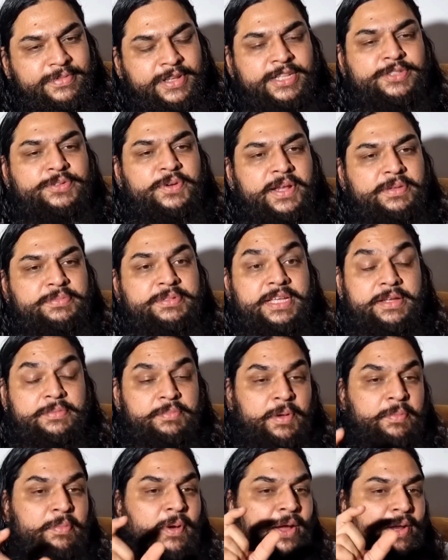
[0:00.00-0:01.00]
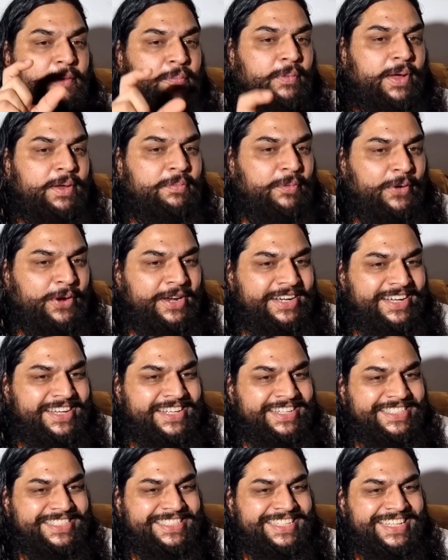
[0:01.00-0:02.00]
That's what I'm saying. My point
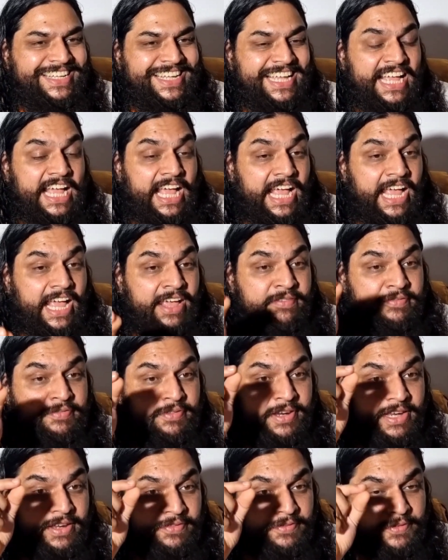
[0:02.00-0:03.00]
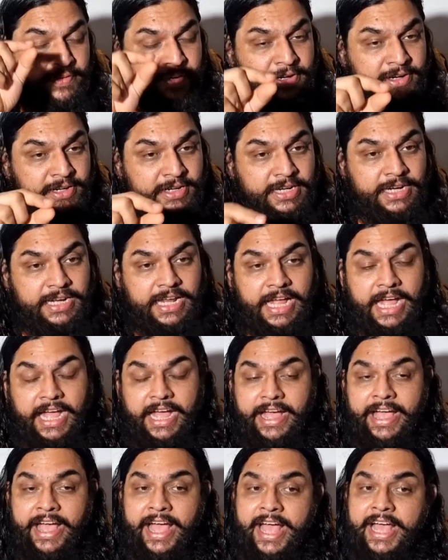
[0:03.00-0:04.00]
is, every word
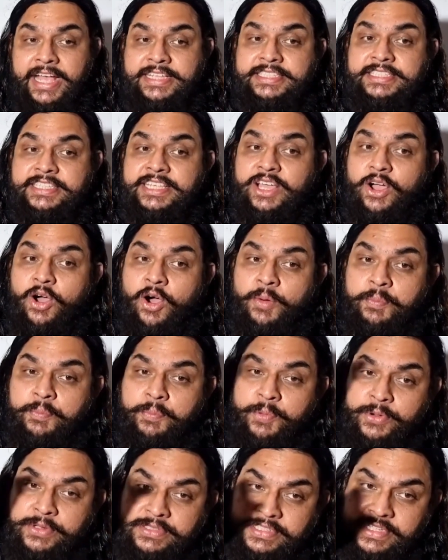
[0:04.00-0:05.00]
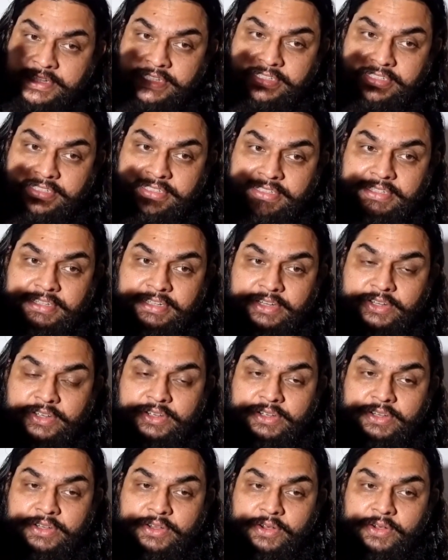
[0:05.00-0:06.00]
has the opposite,
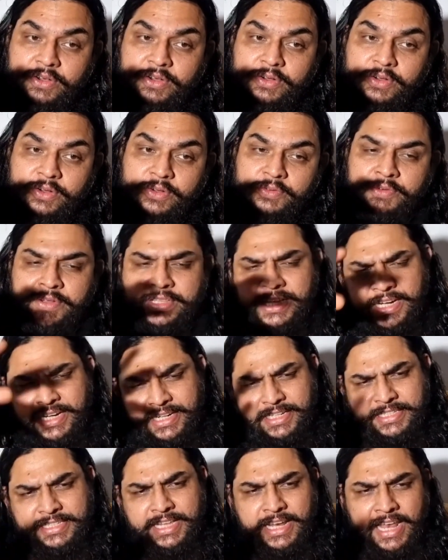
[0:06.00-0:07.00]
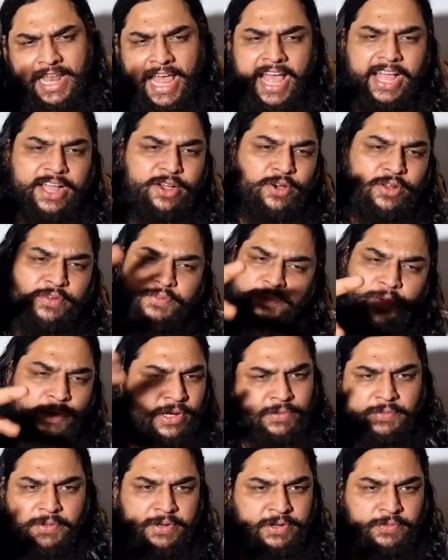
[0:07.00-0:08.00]
whether it is a lack or
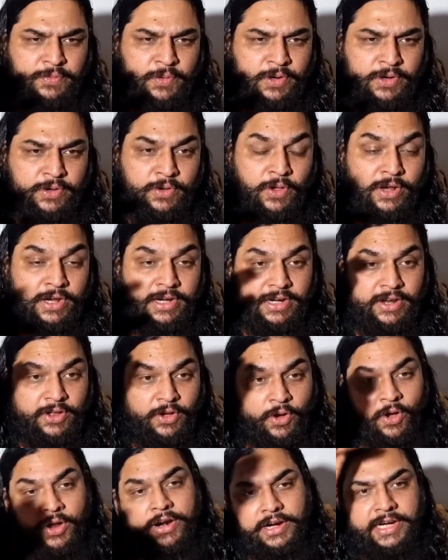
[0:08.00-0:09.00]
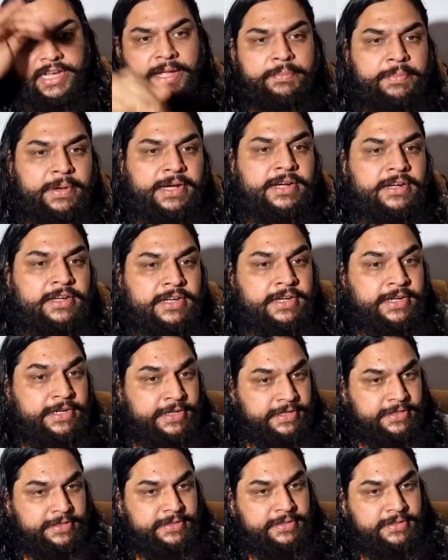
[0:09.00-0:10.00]
whatever you want to call it, already embedded in it.